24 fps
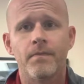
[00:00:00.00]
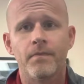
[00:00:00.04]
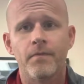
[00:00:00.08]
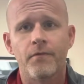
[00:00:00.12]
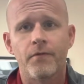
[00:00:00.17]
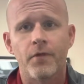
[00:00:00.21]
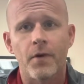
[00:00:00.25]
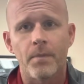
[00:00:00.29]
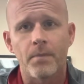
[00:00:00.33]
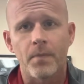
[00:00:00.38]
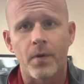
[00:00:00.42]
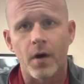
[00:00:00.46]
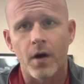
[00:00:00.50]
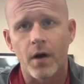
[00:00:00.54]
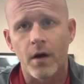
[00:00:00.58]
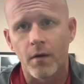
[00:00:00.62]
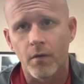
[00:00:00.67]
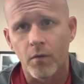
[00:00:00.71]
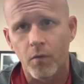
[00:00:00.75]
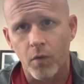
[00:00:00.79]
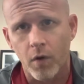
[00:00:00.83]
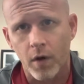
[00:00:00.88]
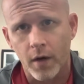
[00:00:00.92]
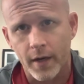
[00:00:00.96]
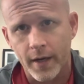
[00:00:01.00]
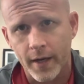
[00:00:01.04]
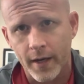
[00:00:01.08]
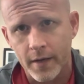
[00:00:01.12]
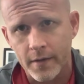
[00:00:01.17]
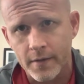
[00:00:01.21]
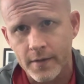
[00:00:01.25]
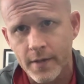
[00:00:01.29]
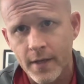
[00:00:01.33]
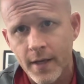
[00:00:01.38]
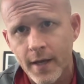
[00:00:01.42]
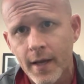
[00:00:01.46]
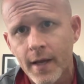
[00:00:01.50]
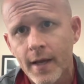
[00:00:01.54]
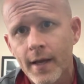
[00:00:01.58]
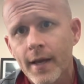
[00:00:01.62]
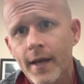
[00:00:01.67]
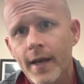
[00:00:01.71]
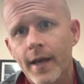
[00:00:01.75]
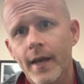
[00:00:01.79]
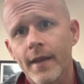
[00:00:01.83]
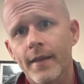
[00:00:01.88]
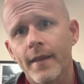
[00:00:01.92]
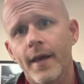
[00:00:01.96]
football workouts,
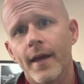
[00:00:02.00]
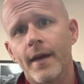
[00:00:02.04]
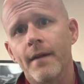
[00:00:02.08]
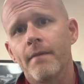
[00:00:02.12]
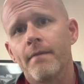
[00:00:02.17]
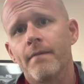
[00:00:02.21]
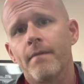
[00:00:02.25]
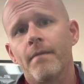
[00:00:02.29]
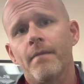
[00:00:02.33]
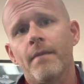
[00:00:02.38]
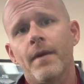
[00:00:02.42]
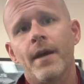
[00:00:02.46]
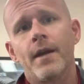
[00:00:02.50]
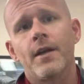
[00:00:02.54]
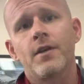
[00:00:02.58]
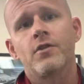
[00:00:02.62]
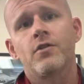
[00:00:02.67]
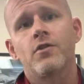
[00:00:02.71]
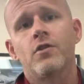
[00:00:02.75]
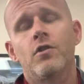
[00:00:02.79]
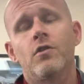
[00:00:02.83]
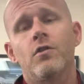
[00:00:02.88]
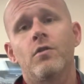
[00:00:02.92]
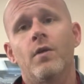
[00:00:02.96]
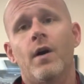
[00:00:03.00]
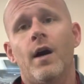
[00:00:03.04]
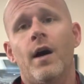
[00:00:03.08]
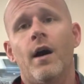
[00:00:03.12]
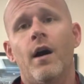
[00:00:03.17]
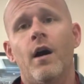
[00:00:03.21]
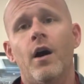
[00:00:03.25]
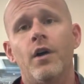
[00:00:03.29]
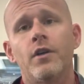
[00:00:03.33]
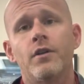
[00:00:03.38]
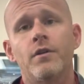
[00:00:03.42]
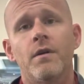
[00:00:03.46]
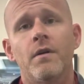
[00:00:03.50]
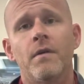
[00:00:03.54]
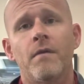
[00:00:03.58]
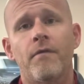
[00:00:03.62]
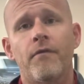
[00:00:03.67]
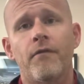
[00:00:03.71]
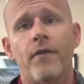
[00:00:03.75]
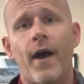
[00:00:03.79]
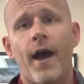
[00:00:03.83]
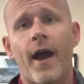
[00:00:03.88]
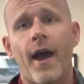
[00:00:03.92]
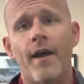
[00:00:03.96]
and they made us do
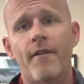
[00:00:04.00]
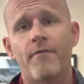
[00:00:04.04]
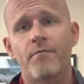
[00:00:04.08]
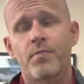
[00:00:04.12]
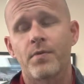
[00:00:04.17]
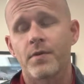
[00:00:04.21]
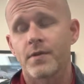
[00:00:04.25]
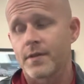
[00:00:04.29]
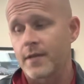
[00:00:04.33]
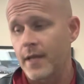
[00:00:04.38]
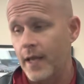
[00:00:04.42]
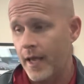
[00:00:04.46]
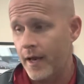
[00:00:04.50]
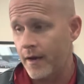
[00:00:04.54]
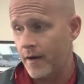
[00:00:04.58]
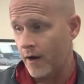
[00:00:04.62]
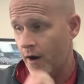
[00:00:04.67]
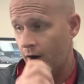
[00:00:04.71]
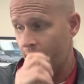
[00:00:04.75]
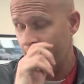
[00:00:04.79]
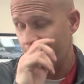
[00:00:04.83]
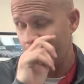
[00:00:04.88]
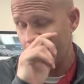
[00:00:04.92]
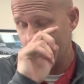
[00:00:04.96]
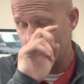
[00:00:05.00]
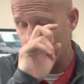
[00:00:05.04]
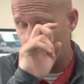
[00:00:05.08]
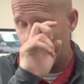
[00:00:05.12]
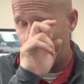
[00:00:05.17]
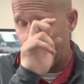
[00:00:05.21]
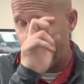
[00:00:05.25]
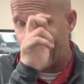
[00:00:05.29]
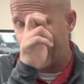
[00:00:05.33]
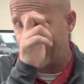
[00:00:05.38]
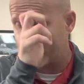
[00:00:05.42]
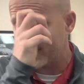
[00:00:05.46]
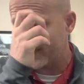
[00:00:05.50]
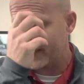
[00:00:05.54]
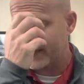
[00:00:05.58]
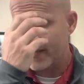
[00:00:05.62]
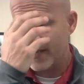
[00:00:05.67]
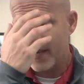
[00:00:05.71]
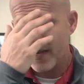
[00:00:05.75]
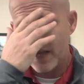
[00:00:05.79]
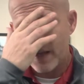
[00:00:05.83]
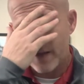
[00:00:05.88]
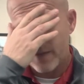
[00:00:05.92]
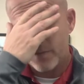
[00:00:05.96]
105% of our max
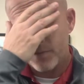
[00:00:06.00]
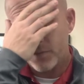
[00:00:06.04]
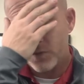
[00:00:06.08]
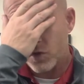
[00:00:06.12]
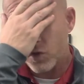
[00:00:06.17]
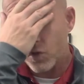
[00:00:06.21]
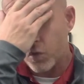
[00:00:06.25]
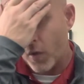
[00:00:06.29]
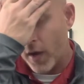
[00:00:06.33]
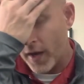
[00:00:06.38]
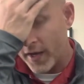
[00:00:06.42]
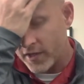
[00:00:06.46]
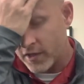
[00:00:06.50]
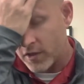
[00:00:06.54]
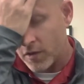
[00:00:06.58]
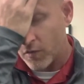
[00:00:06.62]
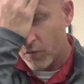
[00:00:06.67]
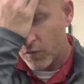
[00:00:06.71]
twice a